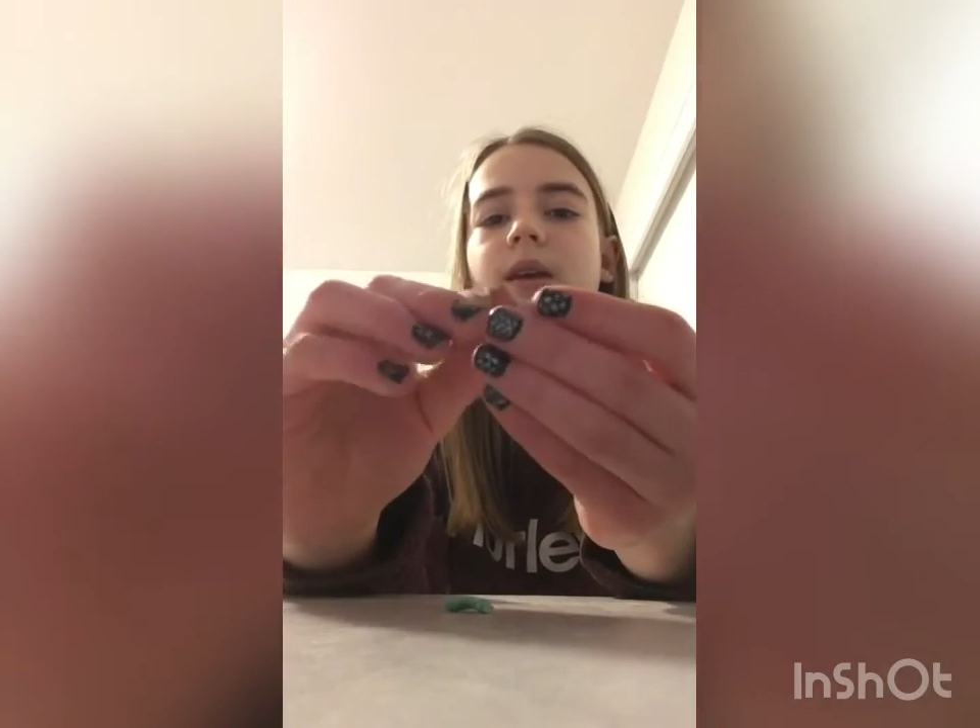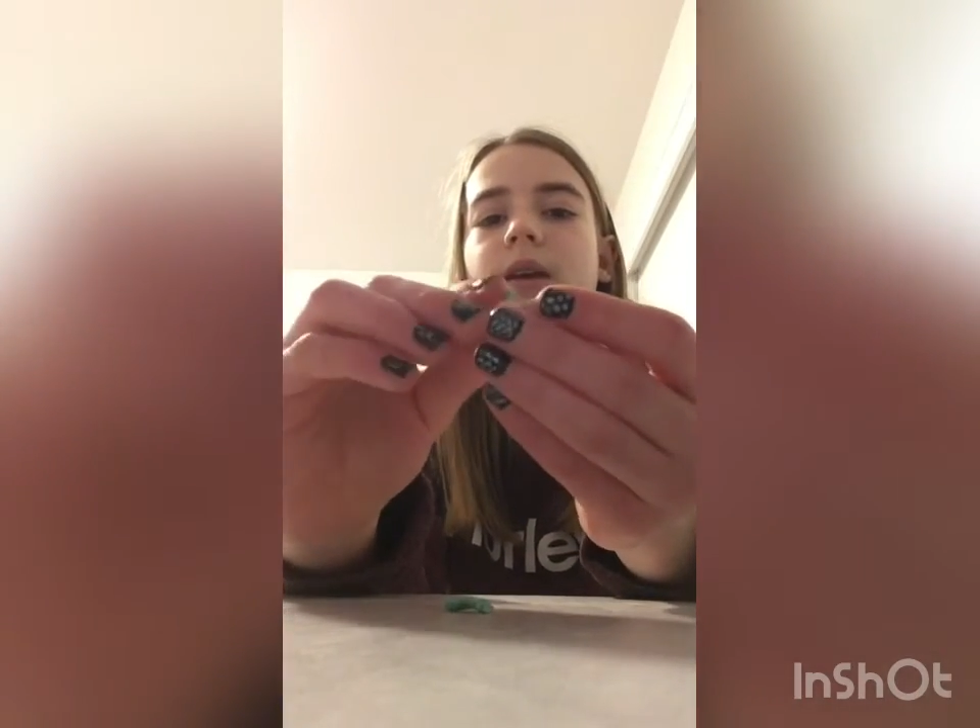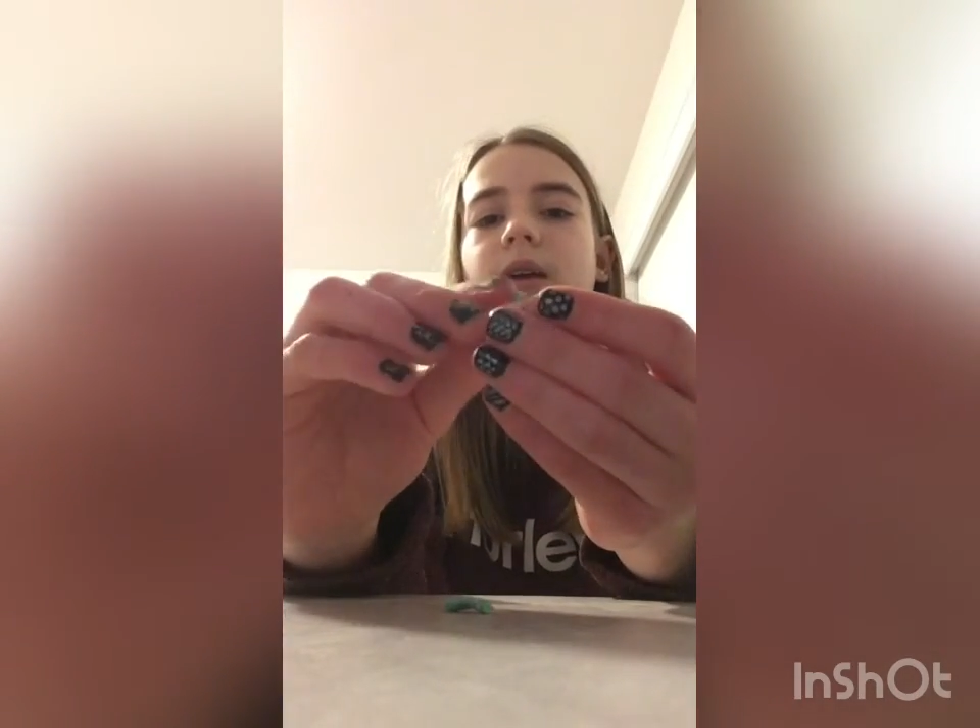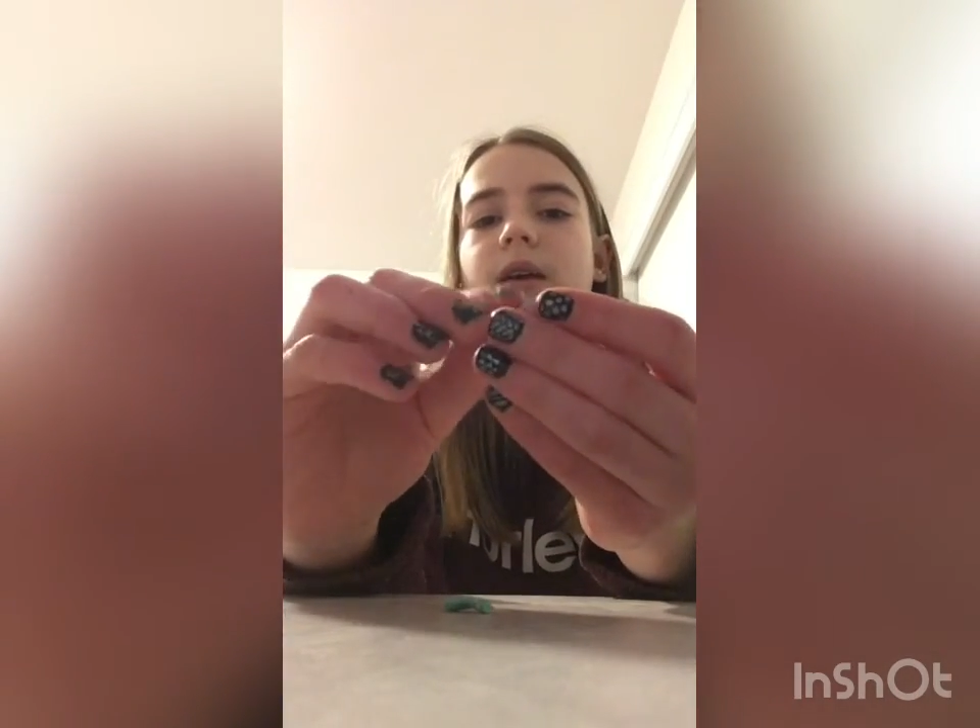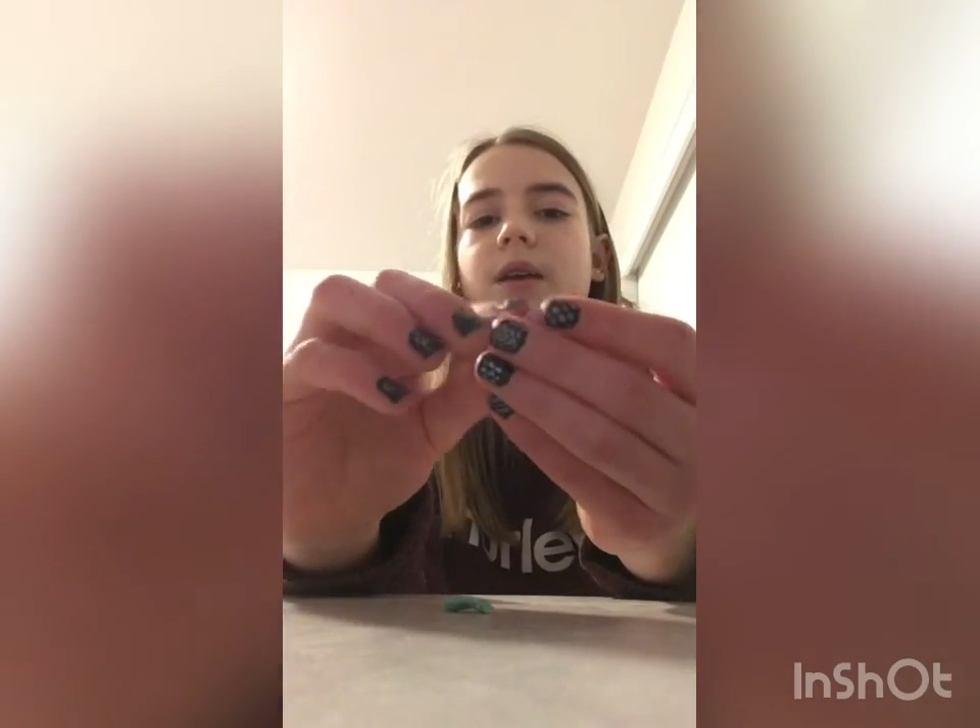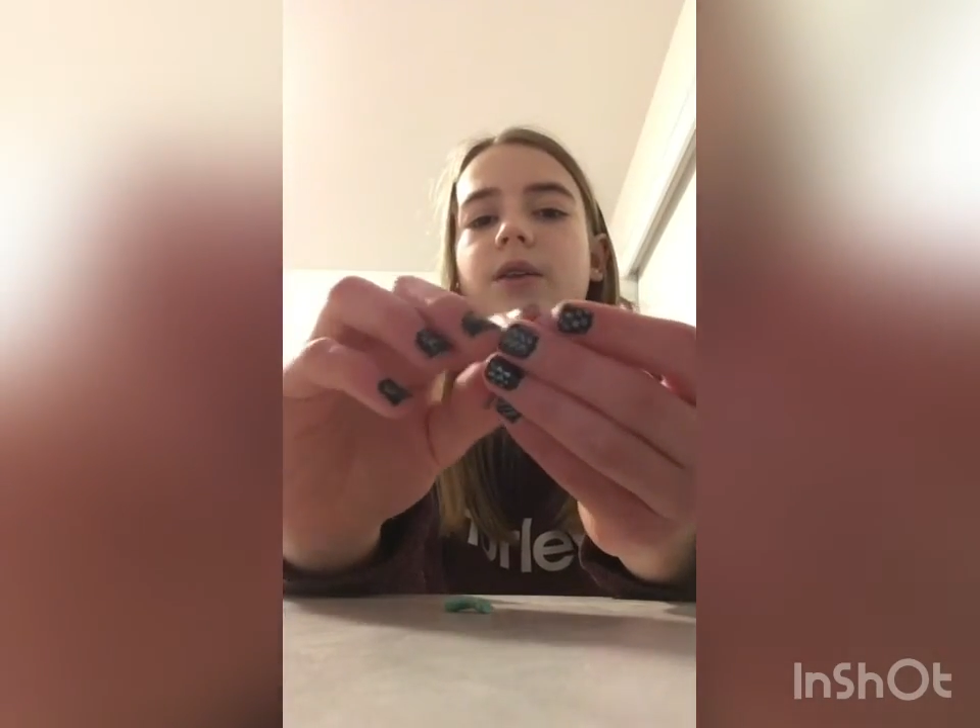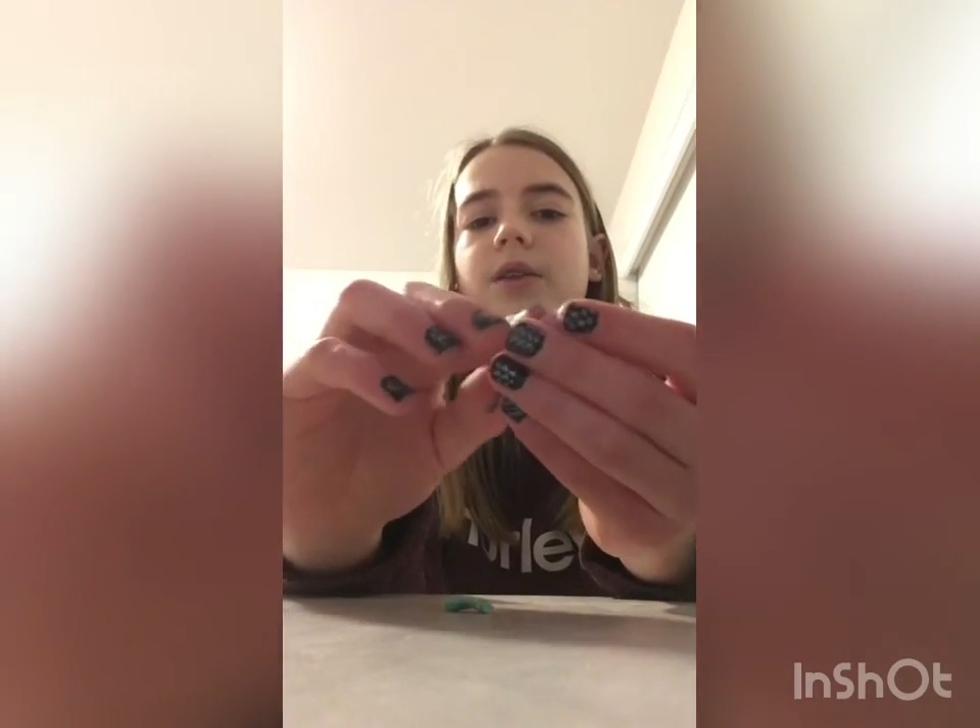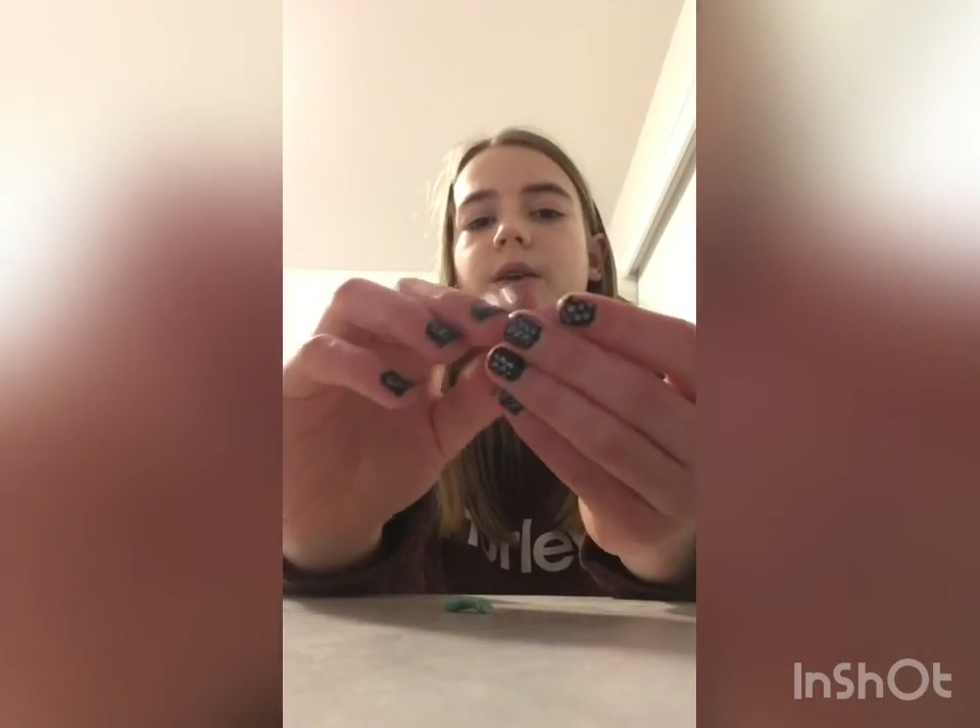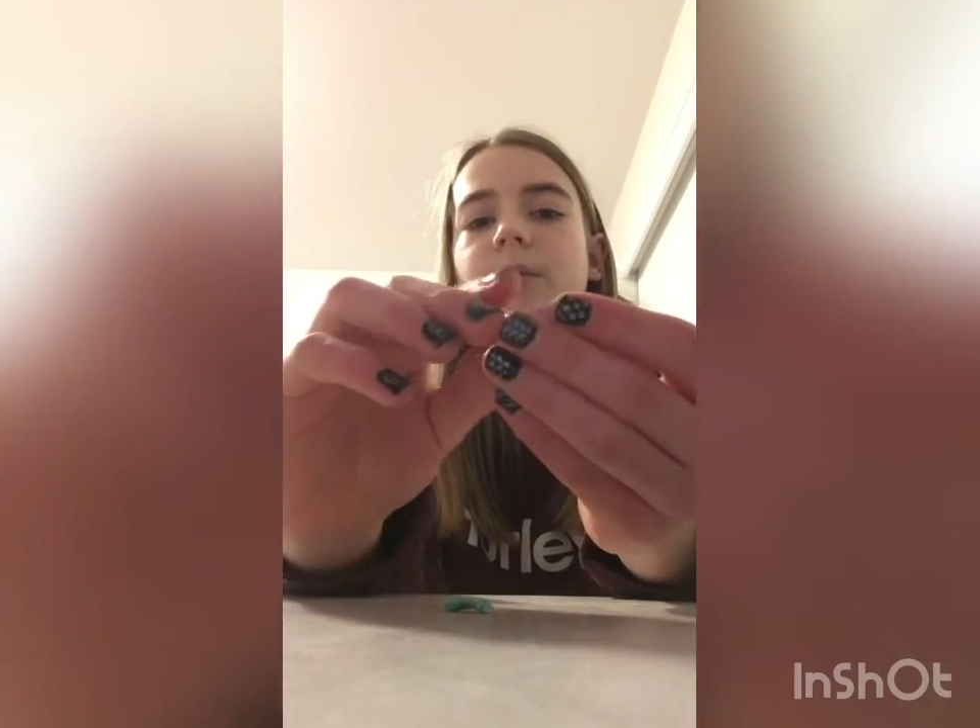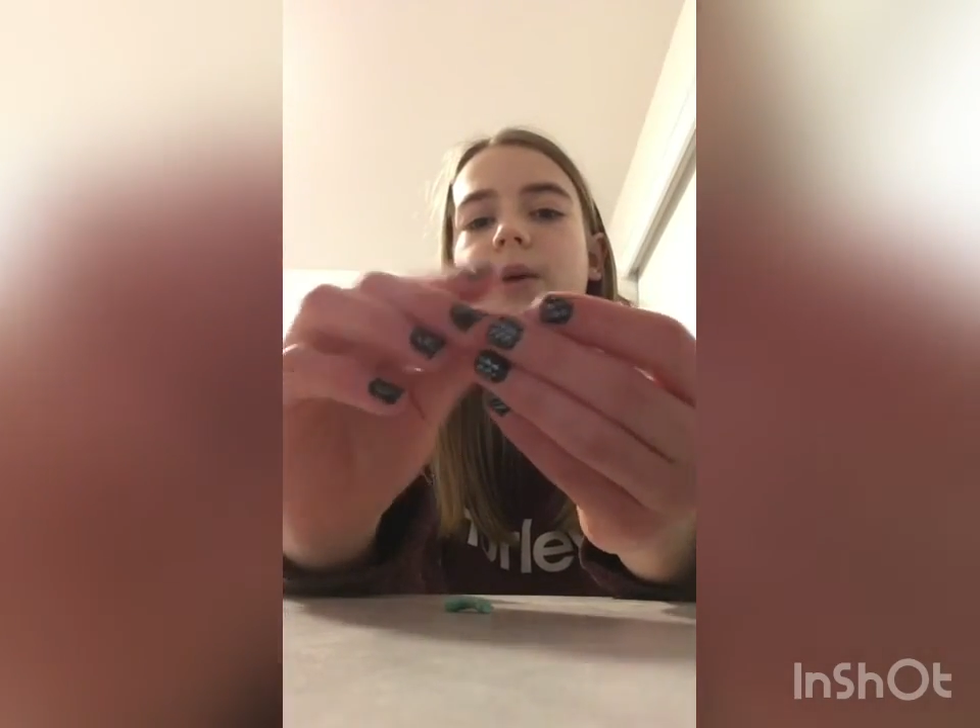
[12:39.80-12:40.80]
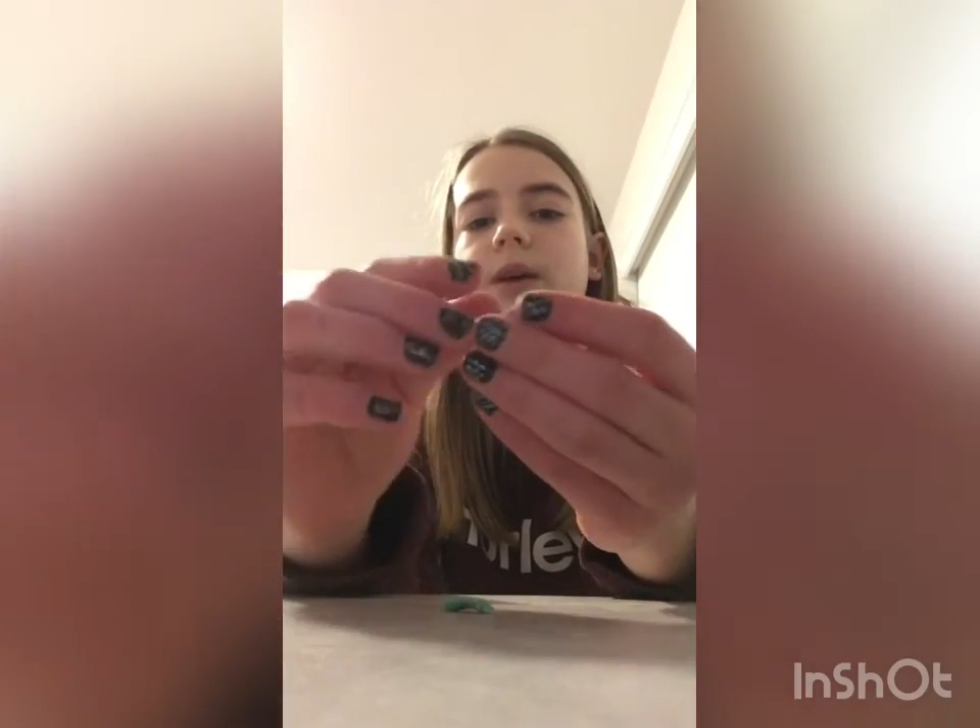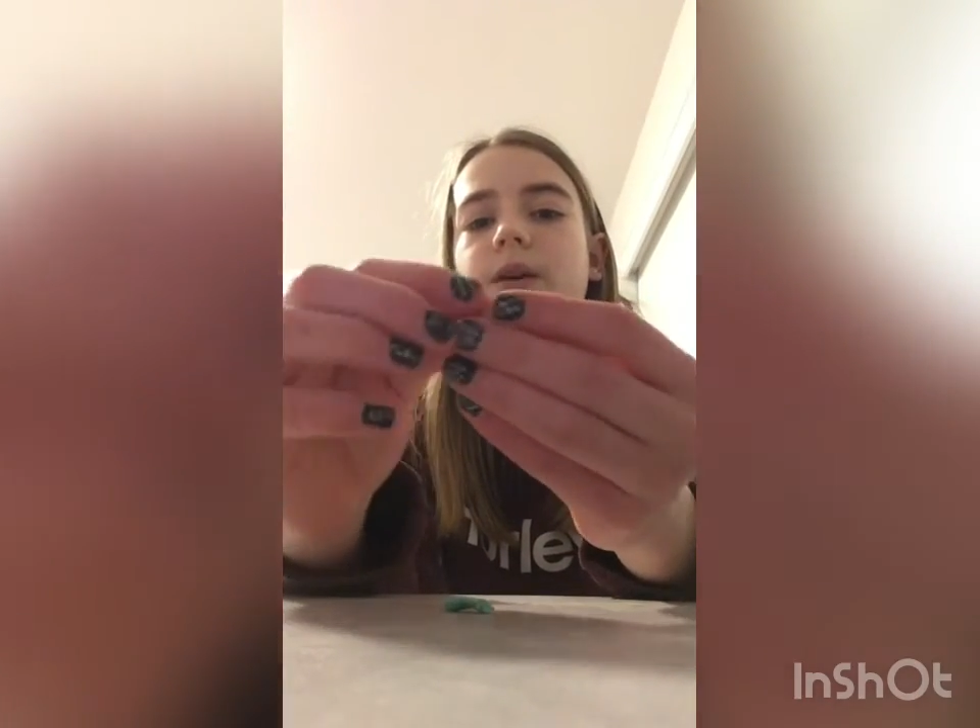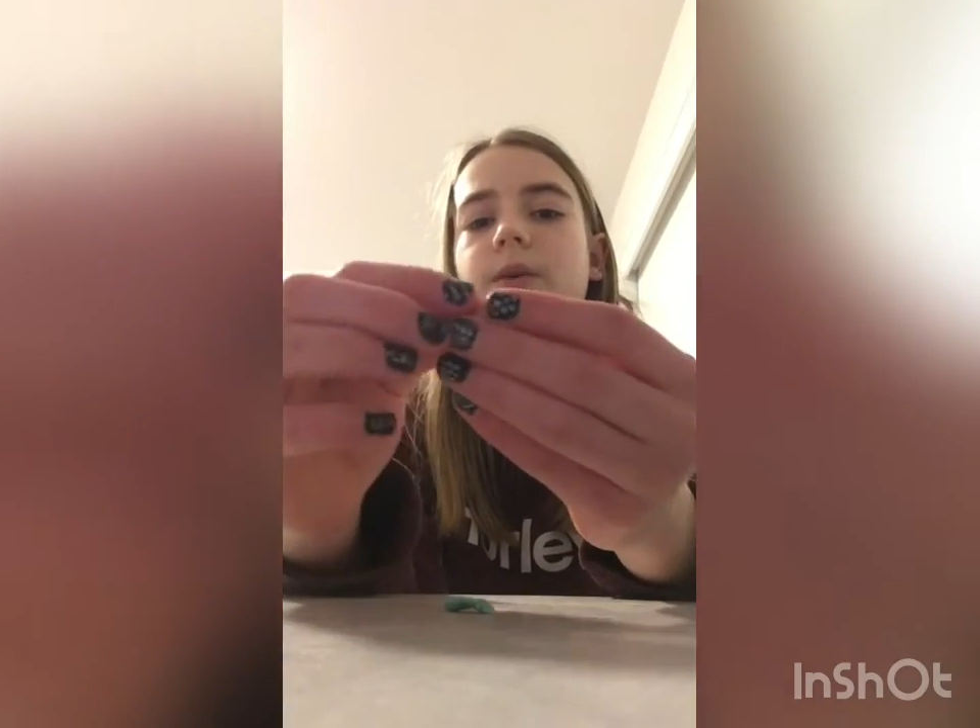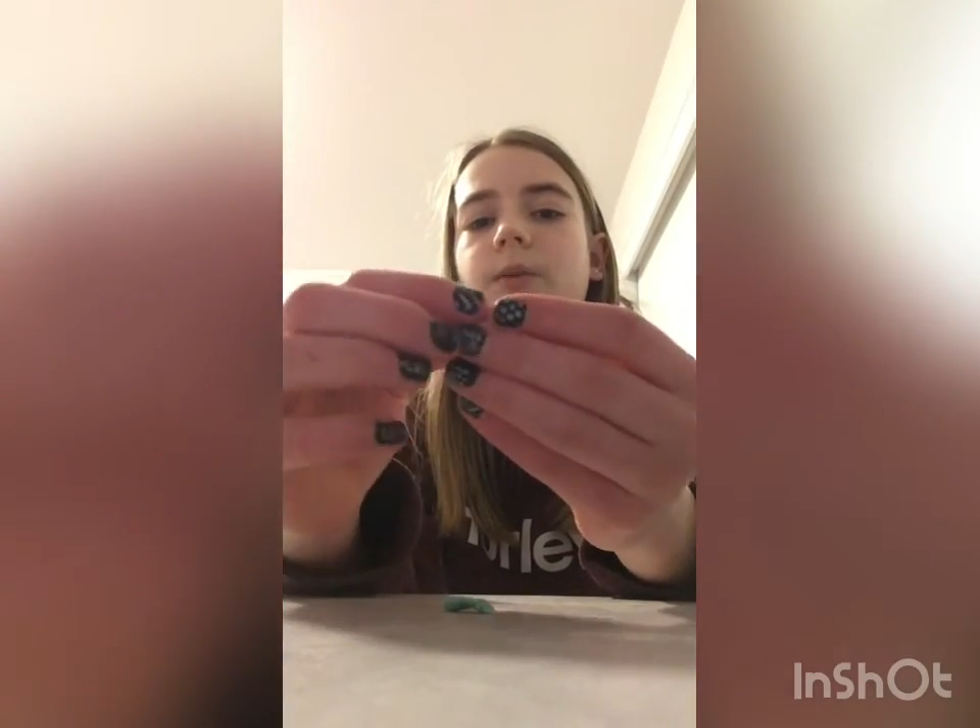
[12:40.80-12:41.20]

And there we go.